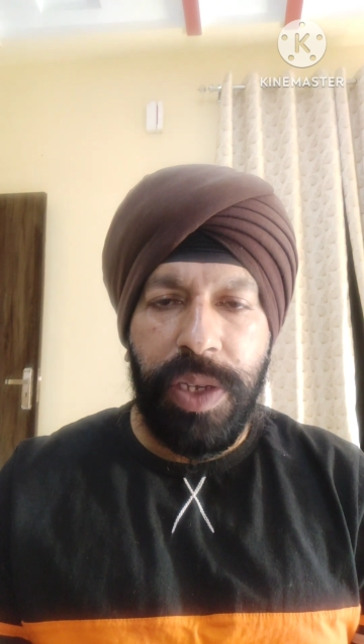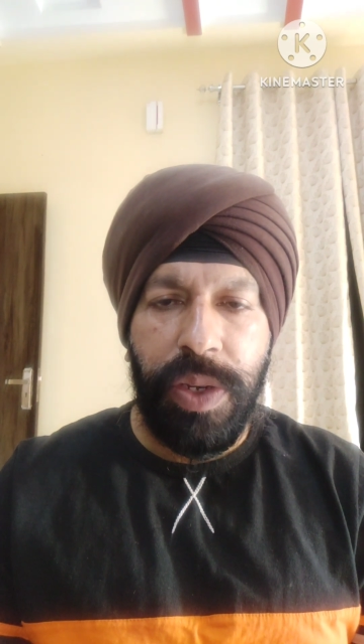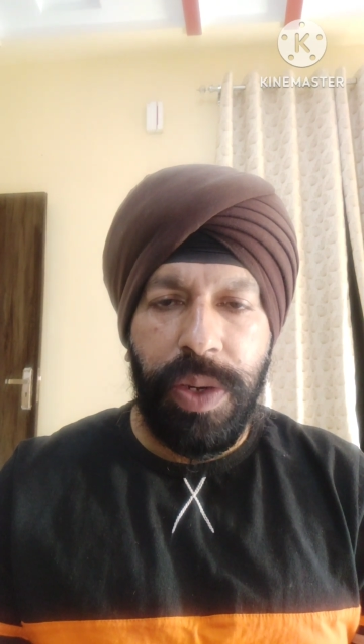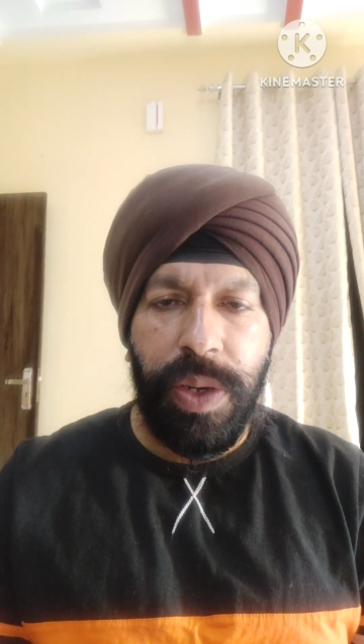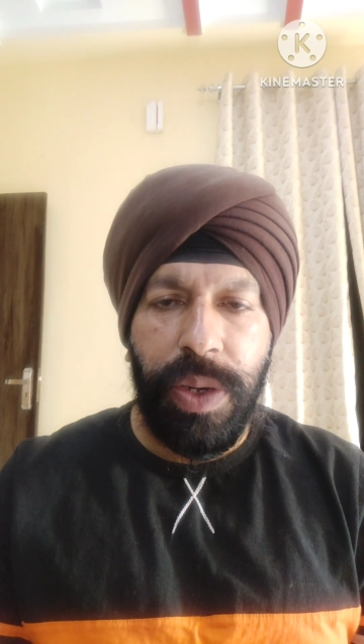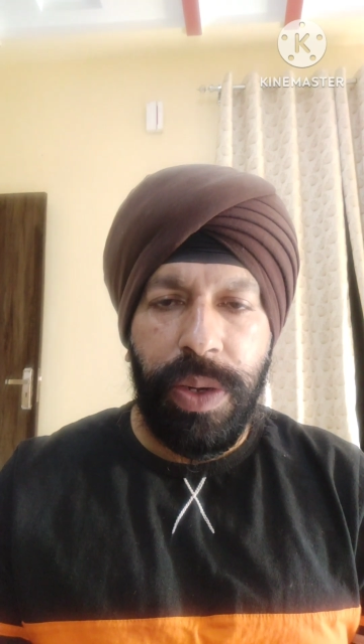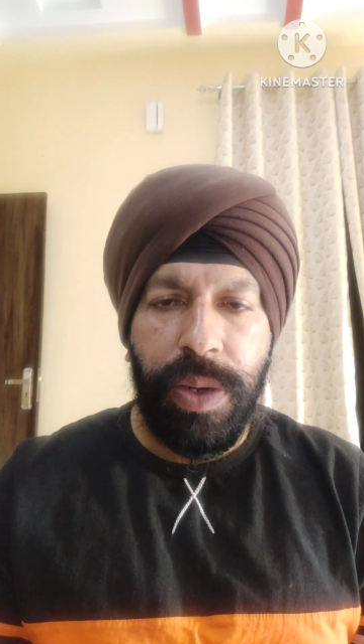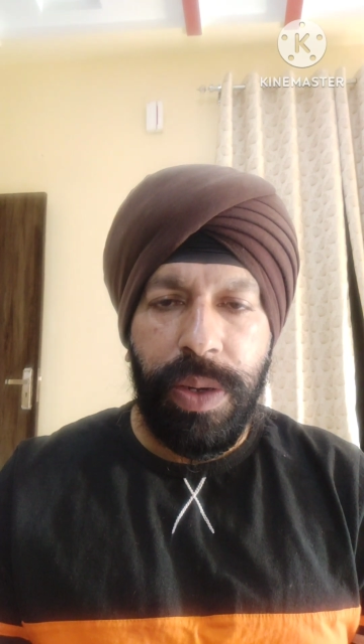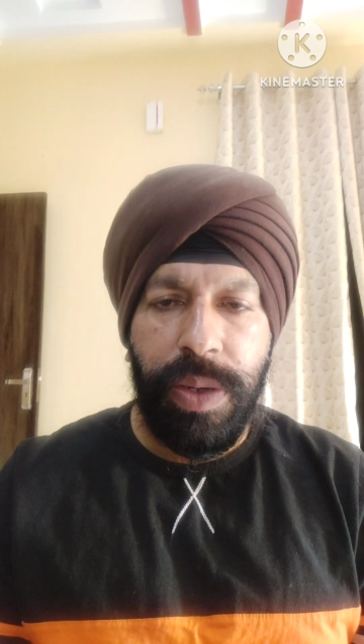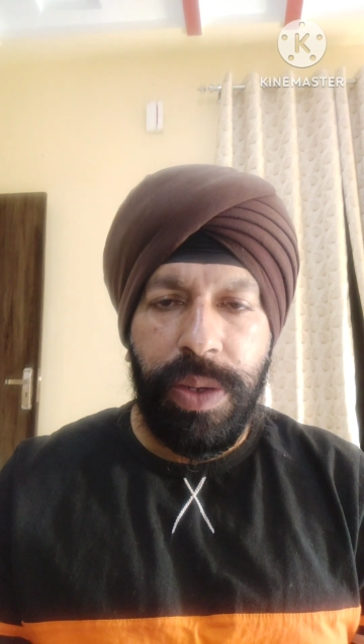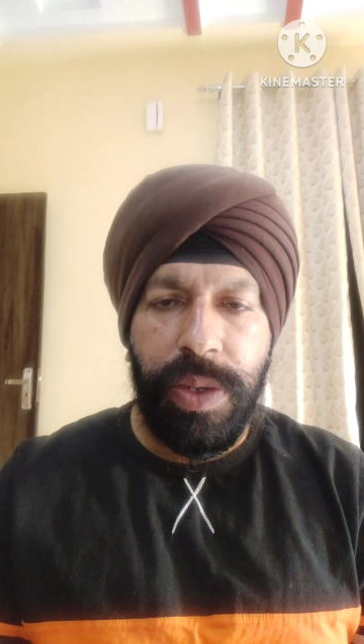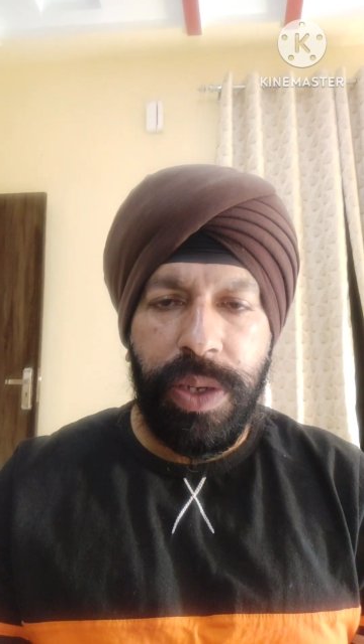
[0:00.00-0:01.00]

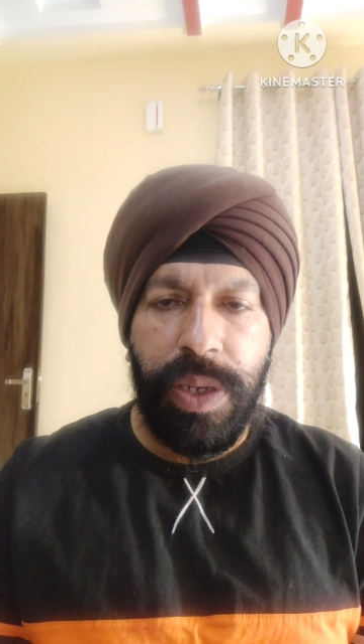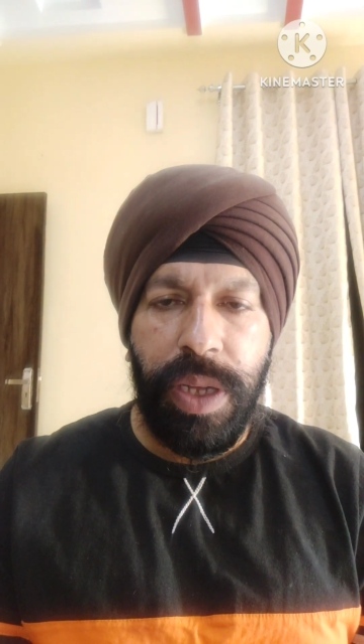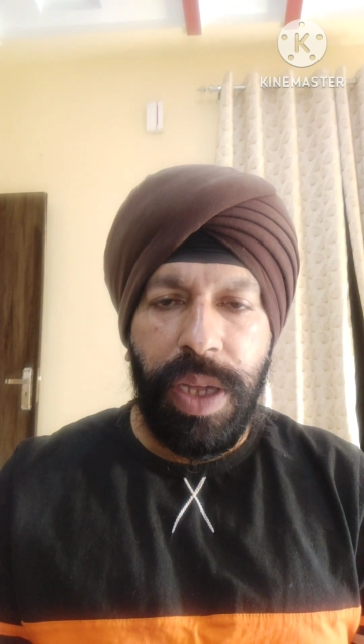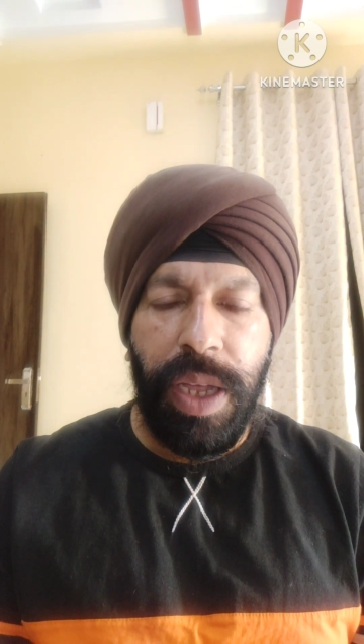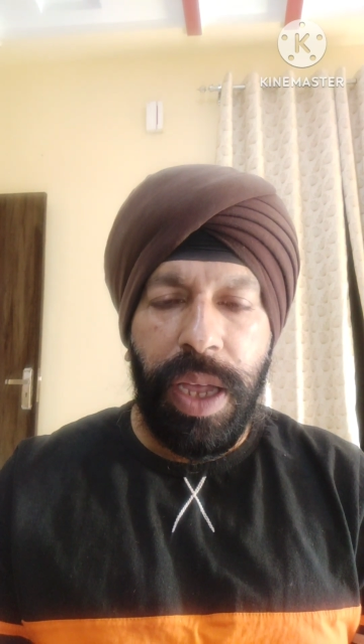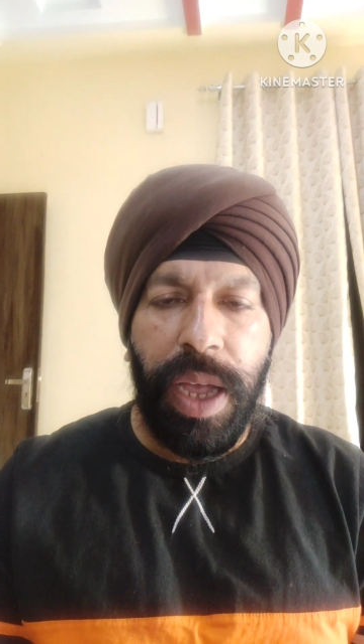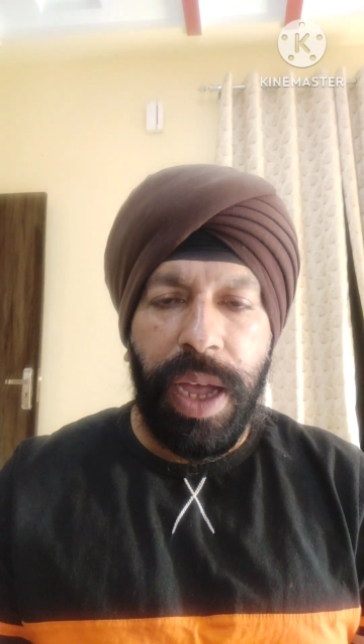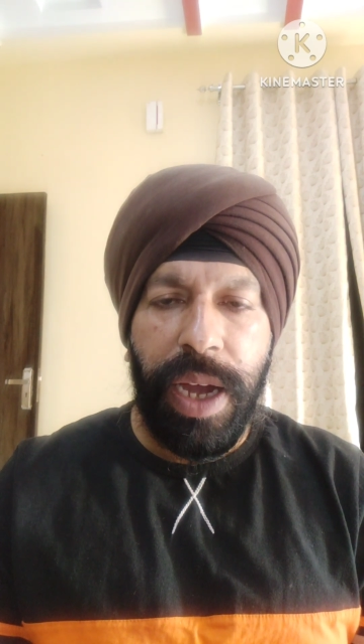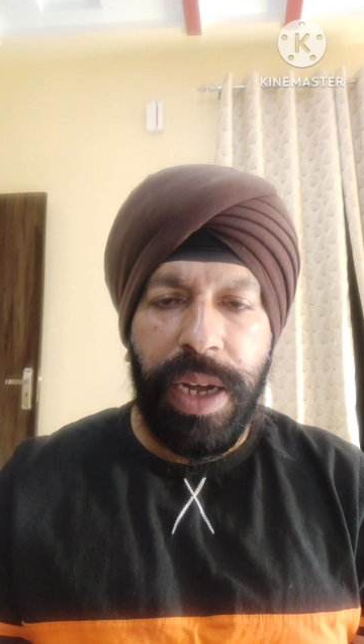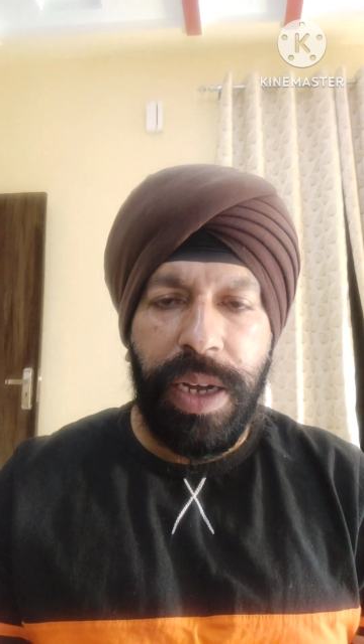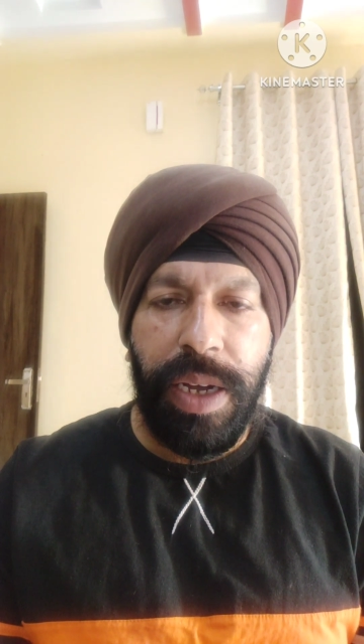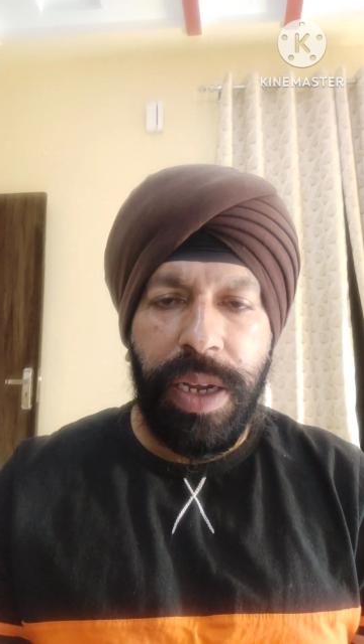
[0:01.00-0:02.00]
Studios had